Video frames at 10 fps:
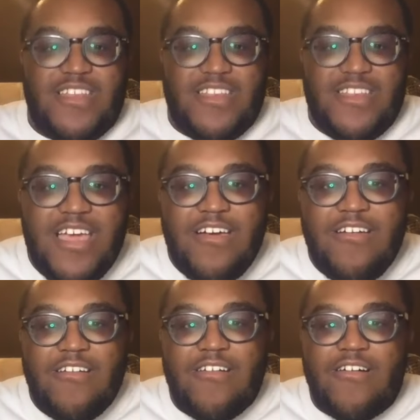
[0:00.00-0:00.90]
Now,
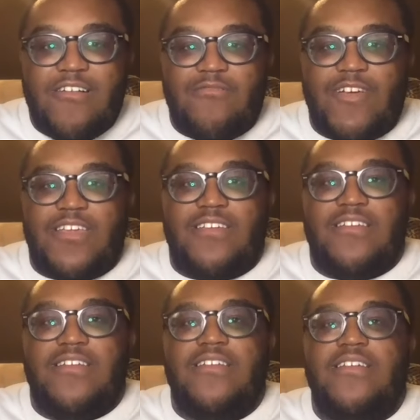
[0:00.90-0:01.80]
oh wait,
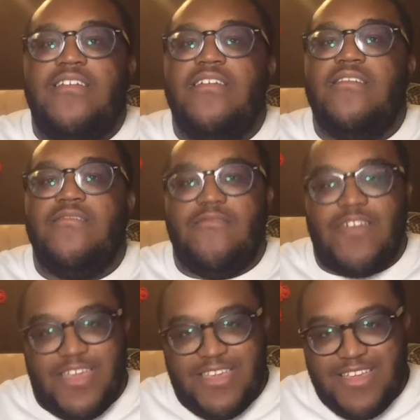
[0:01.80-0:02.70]

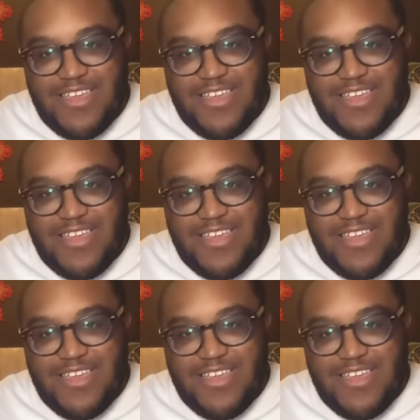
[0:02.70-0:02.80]
wait.